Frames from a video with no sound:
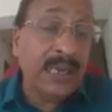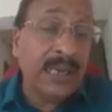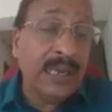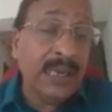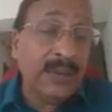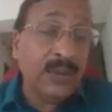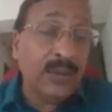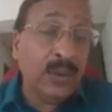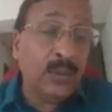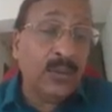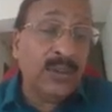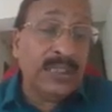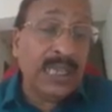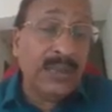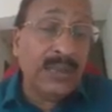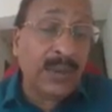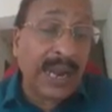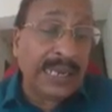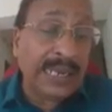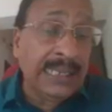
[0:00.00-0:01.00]
if you
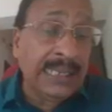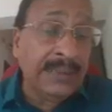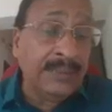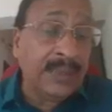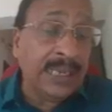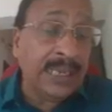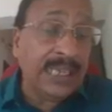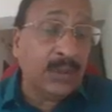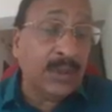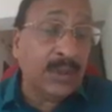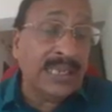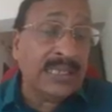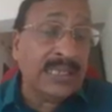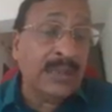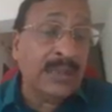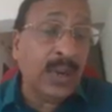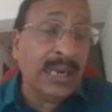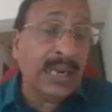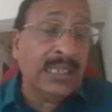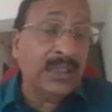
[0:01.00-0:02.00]
dividing the
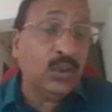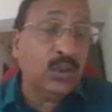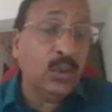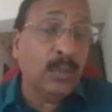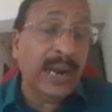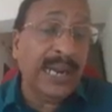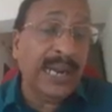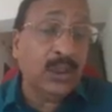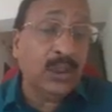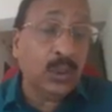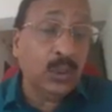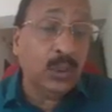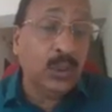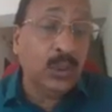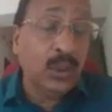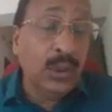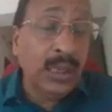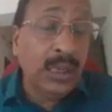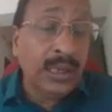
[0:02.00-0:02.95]
equation 1 2 by 2,